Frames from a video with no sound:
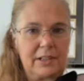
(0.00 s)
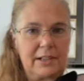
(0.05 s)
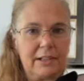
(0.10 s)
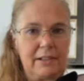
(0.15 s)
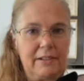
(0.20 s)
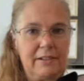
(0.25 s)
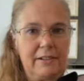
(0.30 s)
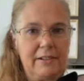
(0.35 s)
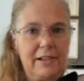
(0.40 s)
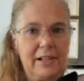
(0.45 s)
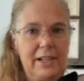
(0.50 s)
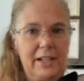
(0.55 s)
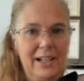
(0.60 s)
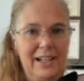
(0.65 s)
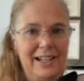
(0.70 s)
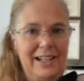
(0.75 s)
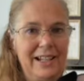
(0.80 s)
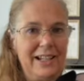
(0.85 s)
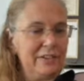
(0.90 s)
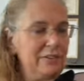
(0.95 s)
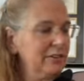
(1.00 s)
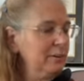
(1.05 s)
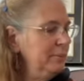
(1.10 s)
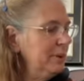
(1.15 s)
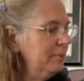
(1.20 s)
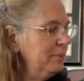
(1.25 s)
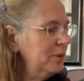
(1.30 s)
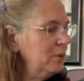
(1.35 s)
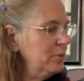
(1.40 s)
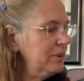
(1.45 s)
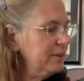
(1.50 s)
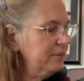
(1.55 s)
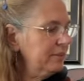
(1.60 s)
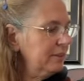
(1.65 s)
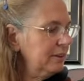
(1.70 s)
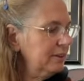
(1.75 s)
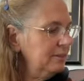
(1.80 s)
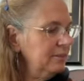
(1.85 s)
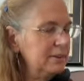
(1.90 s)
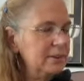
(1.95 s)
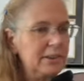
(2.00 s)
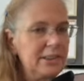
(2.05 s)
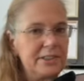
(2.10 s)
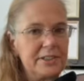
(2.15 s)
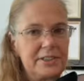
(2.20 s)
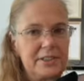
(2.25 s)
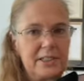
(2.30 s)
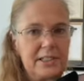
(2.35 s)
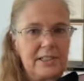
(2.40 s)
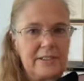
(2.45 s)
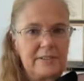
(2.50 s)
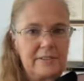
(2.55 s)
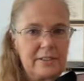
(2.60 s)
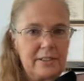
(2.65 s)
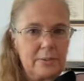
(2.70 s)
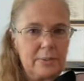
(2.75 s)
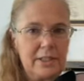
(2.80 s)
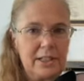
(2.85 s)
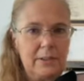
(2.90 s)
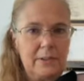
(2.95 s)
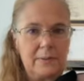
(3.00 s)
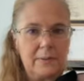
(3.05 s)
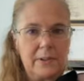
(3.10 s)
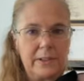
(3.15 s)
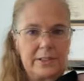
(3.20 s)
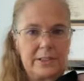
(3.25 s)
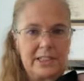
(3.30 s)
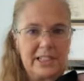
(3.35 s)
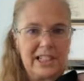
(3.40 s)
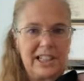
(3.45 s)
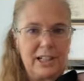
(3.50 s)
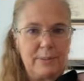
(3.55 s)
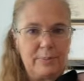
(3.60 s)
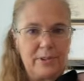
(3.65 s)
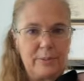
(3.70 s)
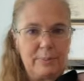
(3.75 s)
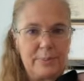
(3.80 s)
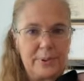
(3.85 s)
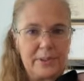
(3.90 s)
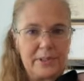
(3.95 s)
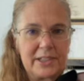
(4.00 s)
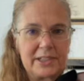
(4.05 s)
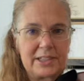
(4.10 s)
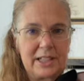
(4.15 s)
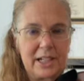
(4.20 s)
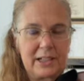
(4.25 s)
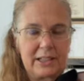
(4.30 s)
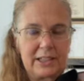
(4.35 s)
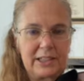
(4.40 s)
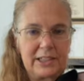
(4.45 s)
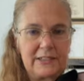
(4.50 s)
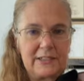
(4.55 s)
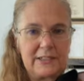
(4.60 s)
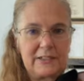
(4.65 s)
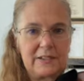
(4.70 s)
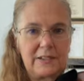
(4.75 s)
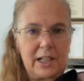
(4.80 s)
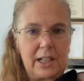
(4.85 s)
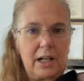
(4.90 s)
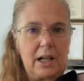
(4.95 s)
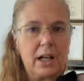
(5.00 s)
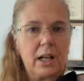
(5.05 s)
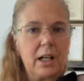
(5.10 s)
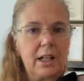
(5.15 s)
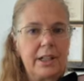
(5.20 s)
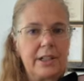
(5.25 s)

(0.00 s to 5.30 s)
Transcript: And remember, one of our rules is that we want to keep the bow exactly straight.